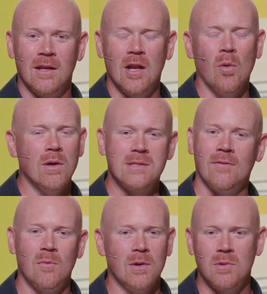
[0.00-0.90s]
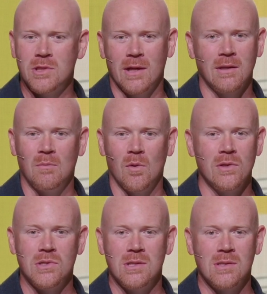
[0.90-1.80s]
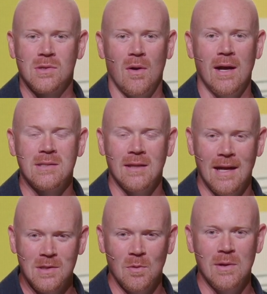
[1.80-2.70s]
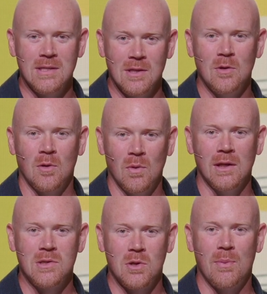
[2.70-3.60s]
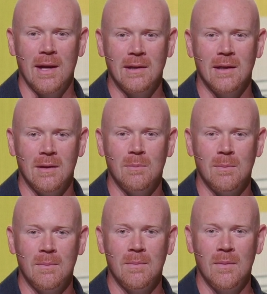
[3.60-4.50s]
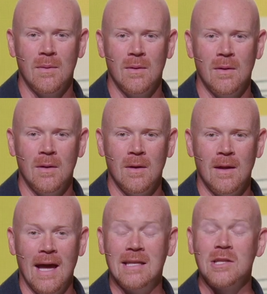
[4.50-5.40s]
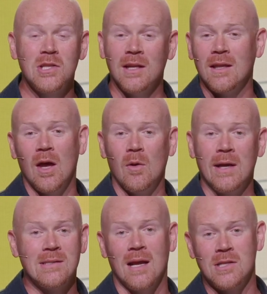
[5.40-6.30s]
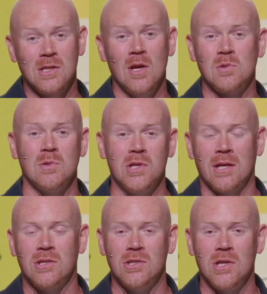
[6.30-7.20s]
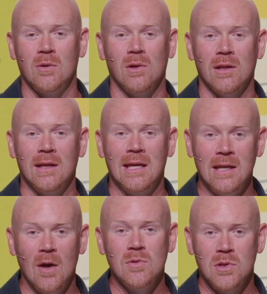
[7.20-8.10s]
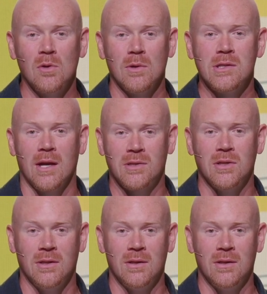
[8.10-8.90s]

No one's ever been rejected more than Jesus Christ, and that's the reason you can release your pain to him. Additionally, though, he's not just knows rejection generally, he knows your rejection.